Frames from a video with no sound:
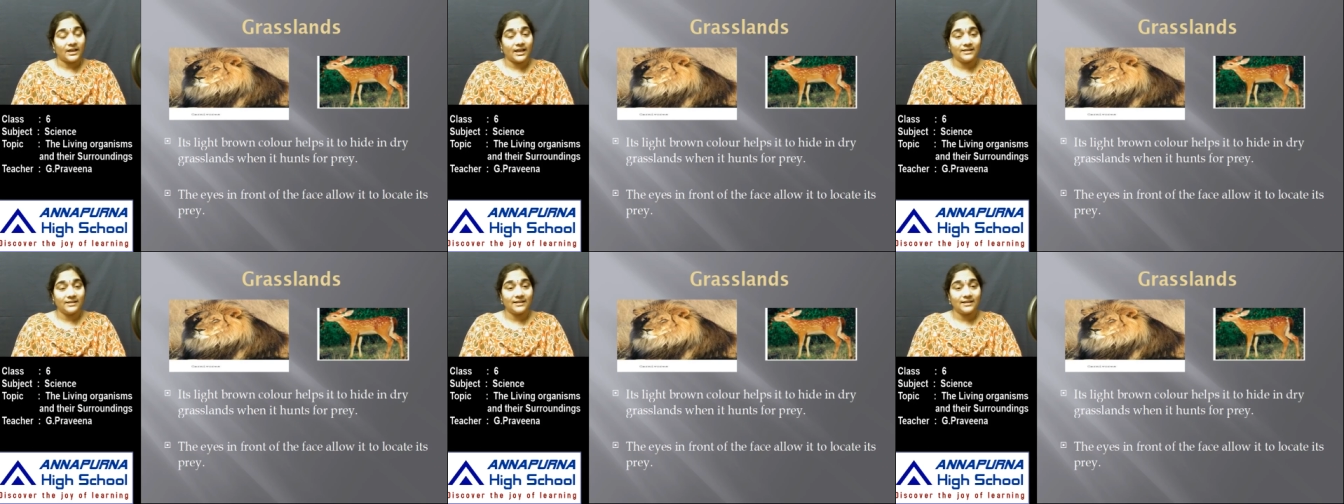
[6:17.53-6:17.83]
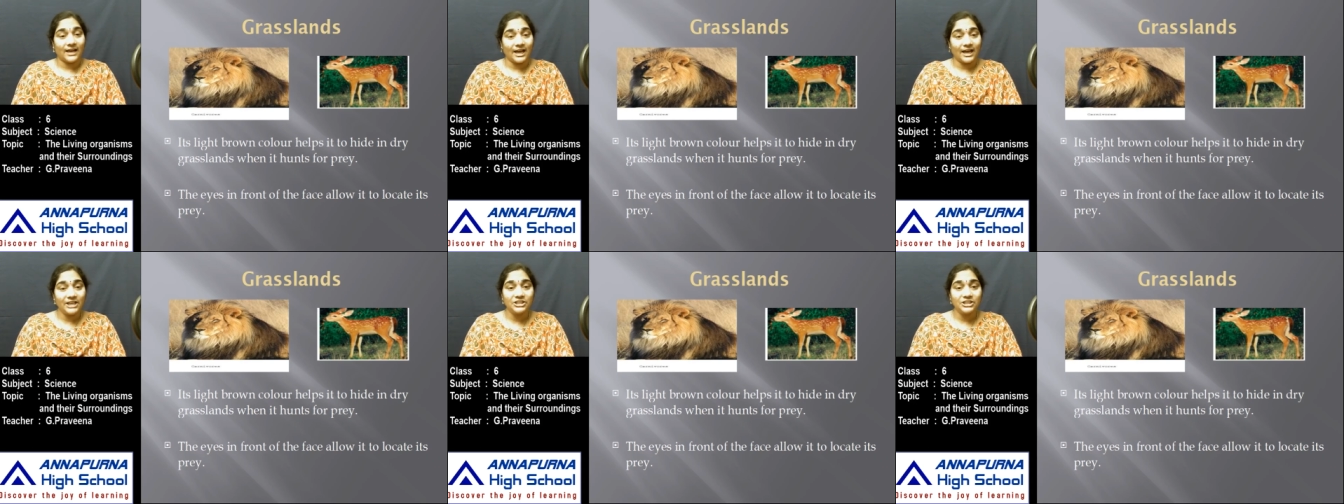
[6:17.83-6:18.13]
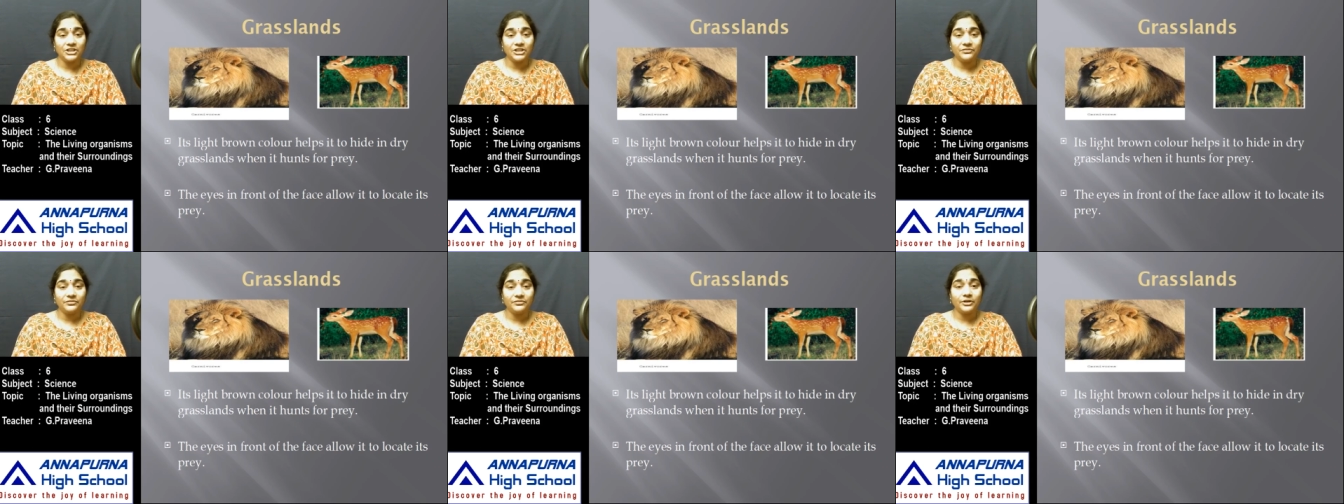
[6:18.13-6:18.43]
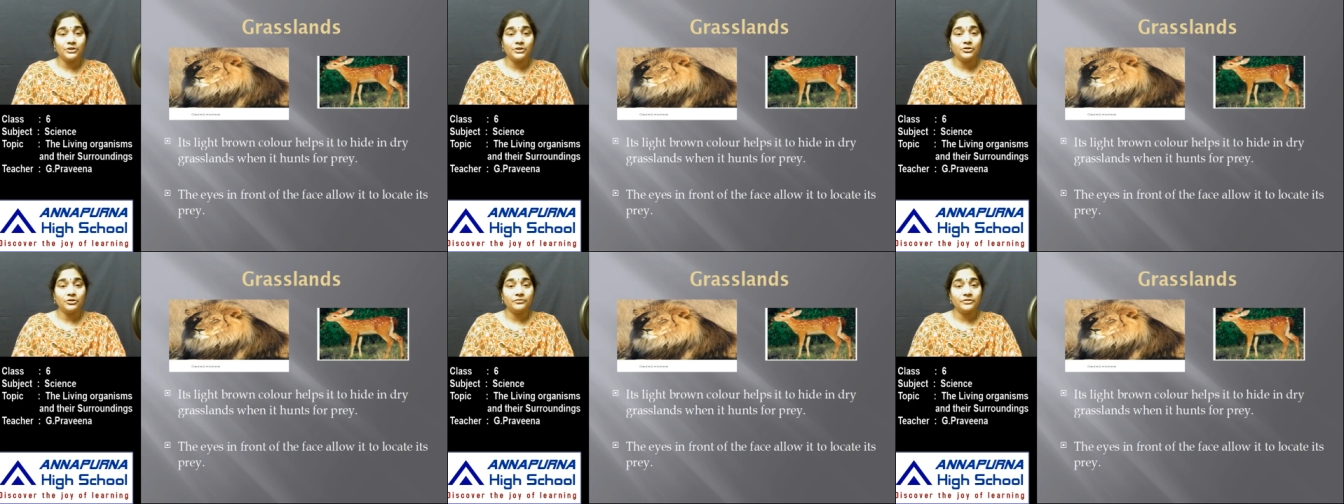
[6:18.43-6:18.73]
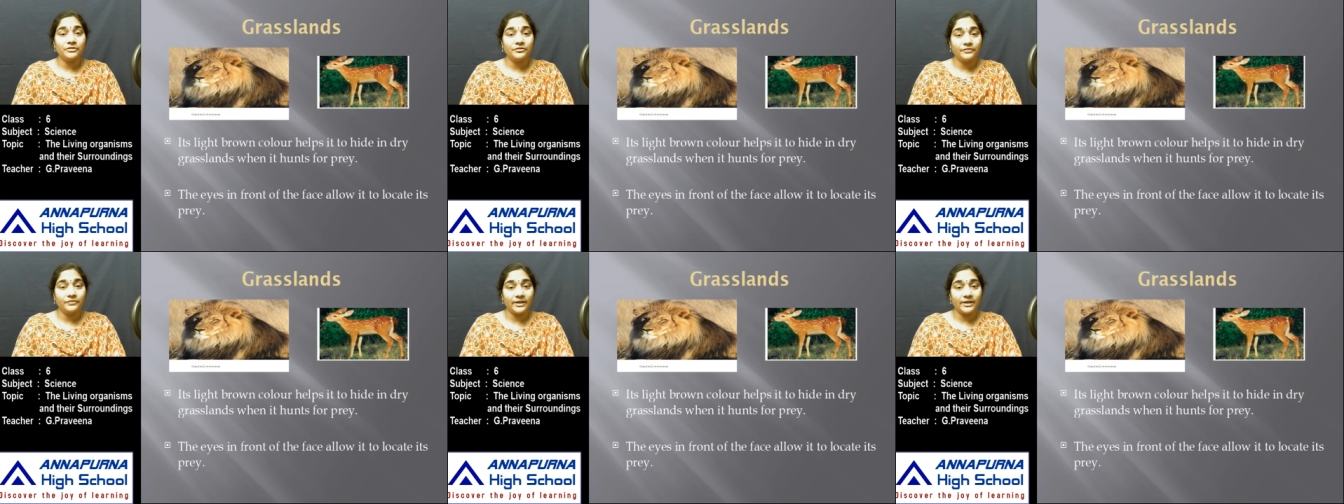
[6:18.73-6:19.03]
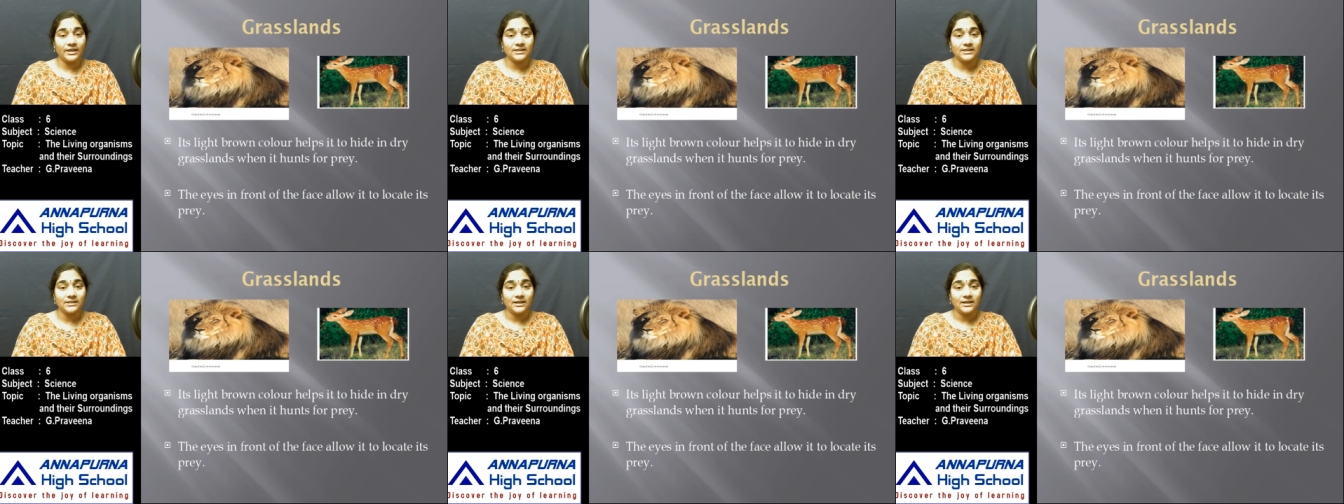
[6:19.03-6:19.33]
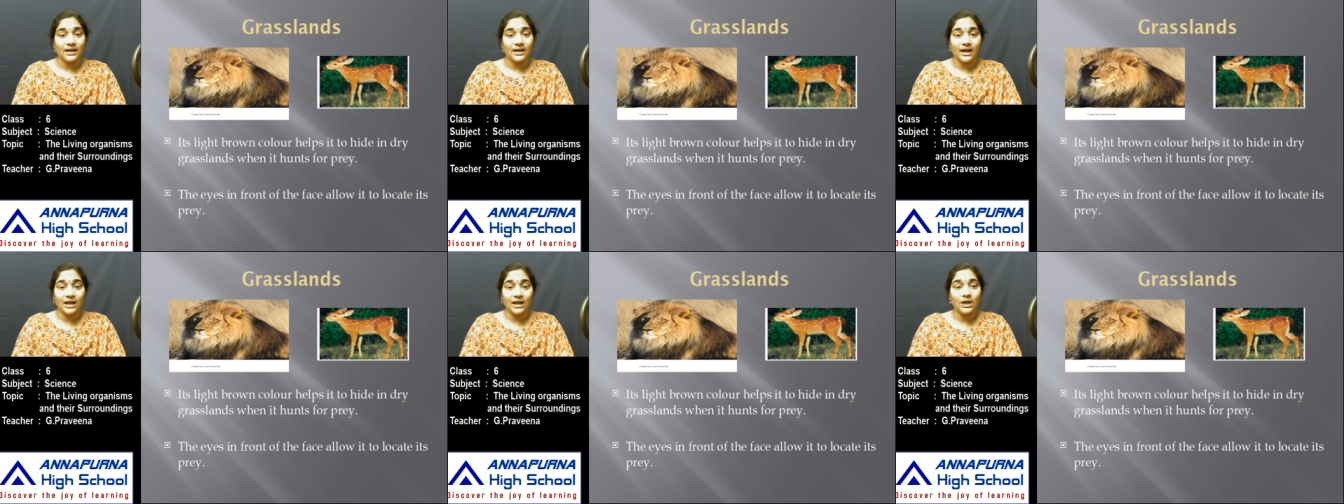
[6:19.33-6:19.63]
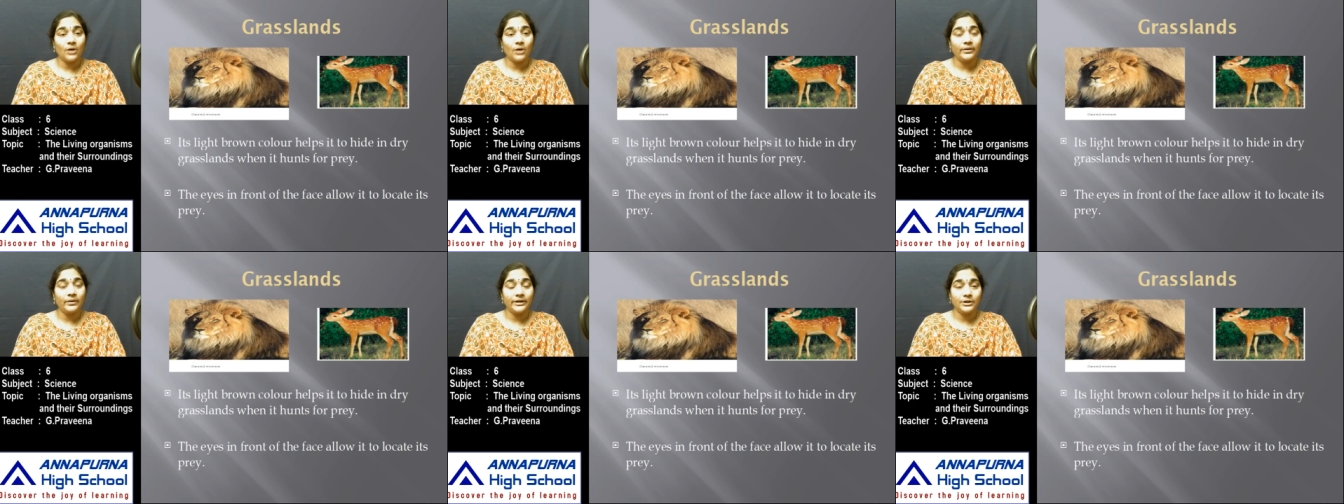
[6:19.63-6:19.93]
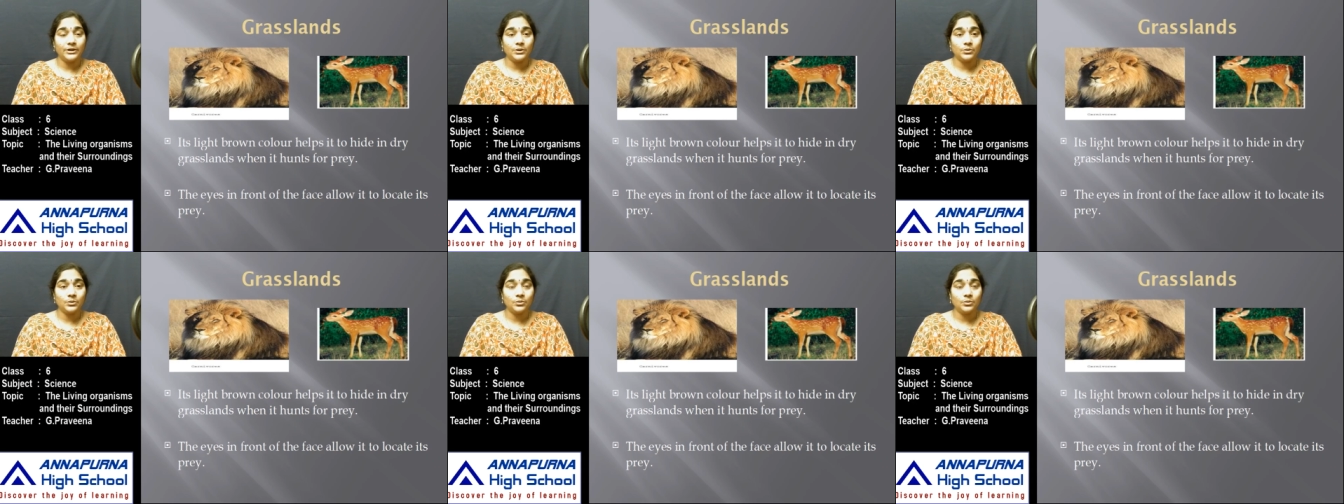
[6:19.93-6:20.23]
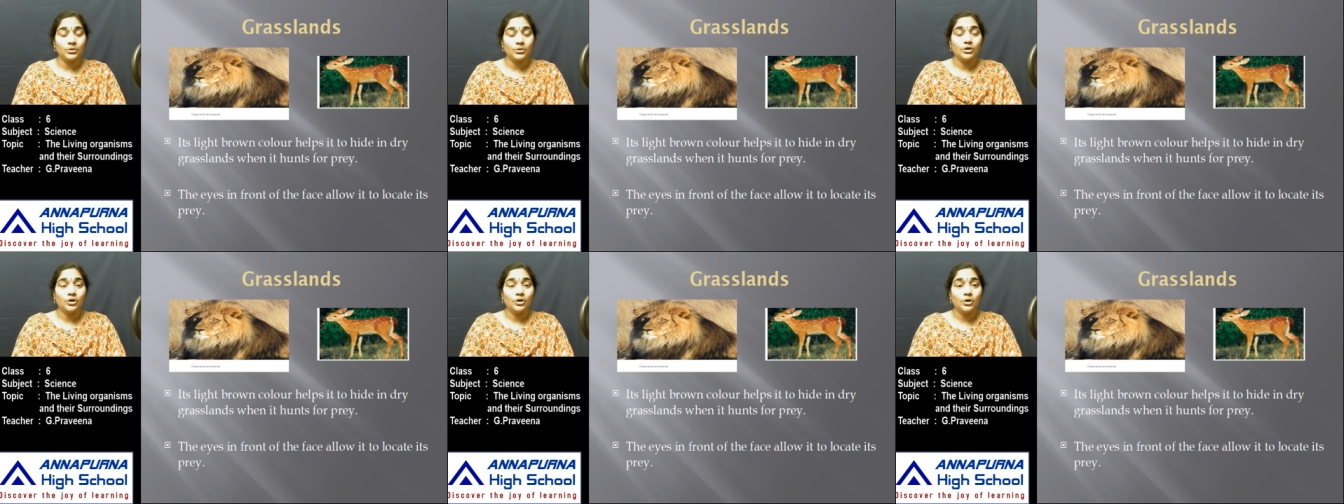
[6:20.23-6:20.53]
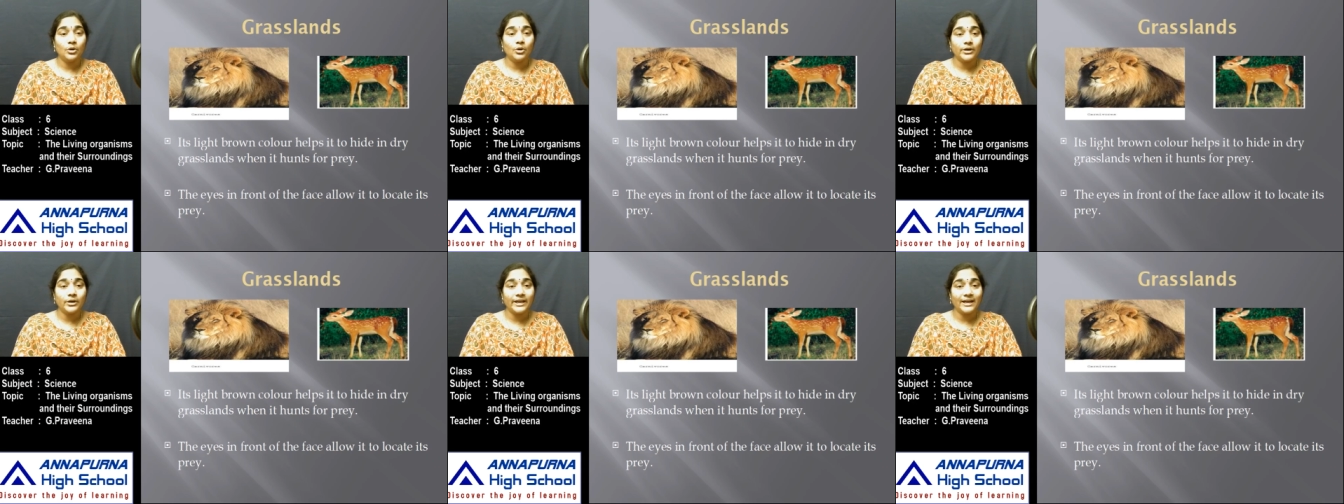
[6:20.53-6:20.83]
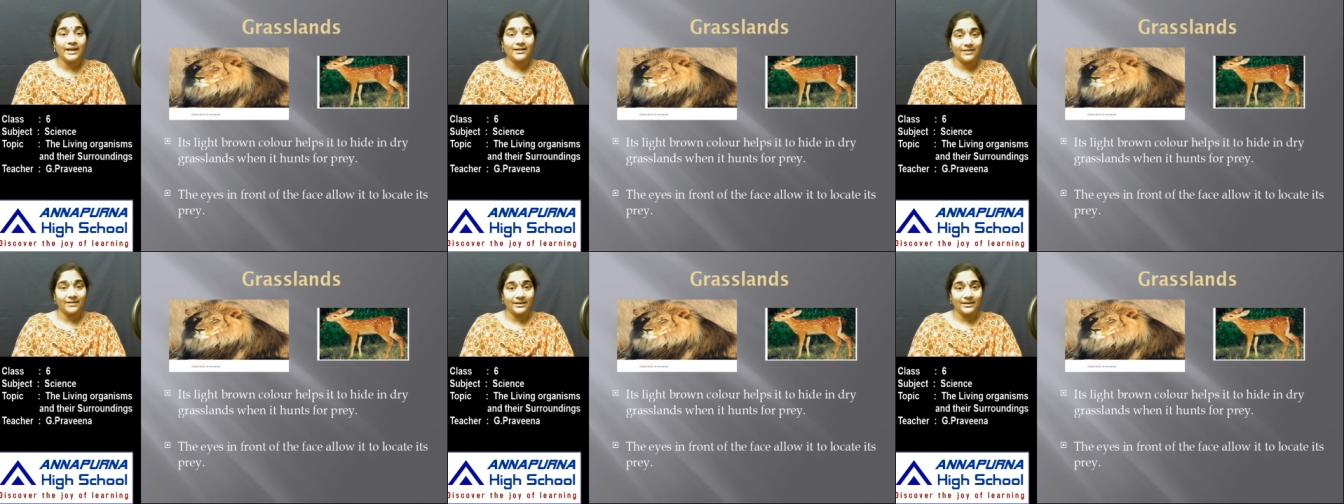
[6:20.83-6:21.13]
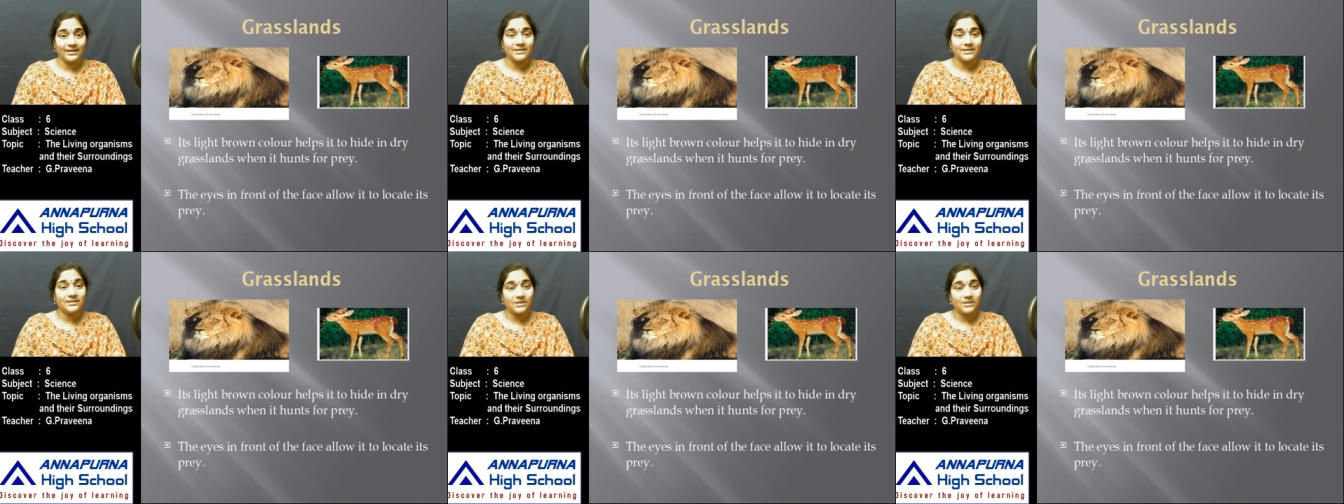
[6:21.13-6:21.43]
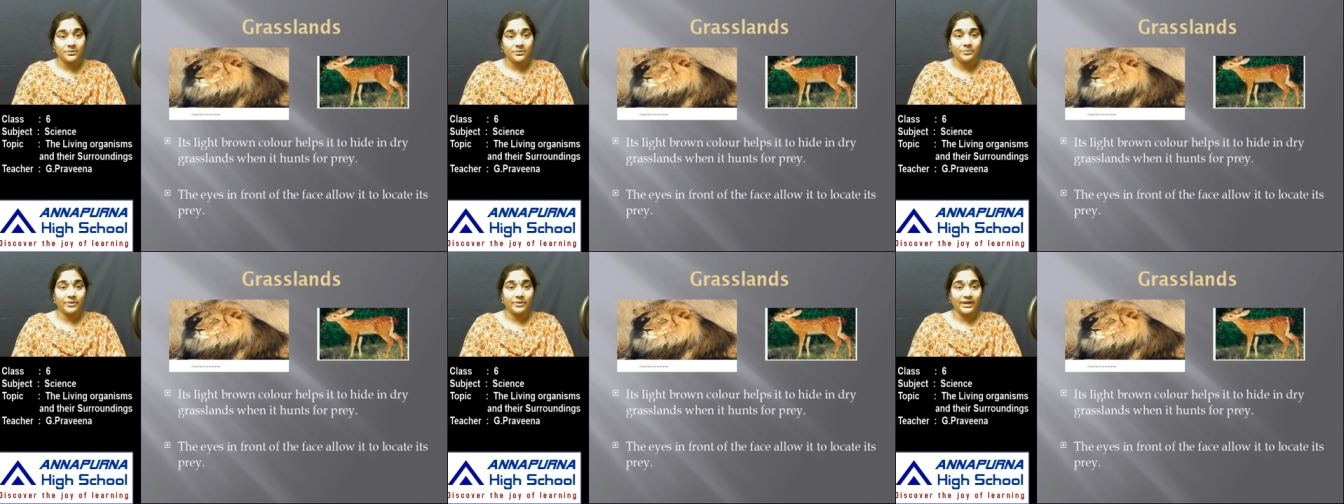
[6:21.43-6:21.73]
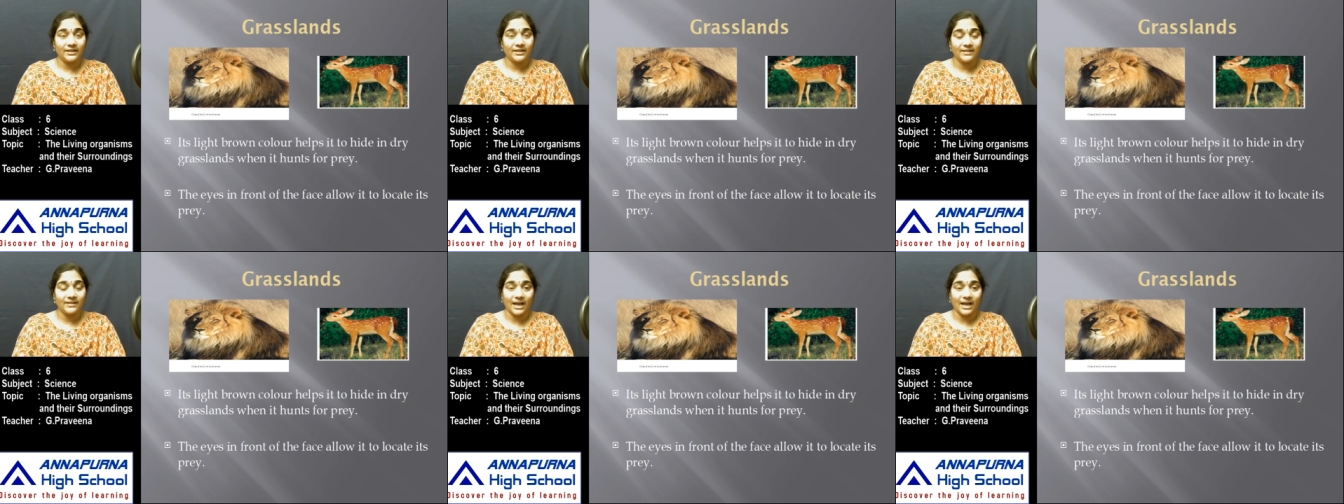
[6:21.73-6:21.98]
and the eyes in front of the face allow it to locate its prey,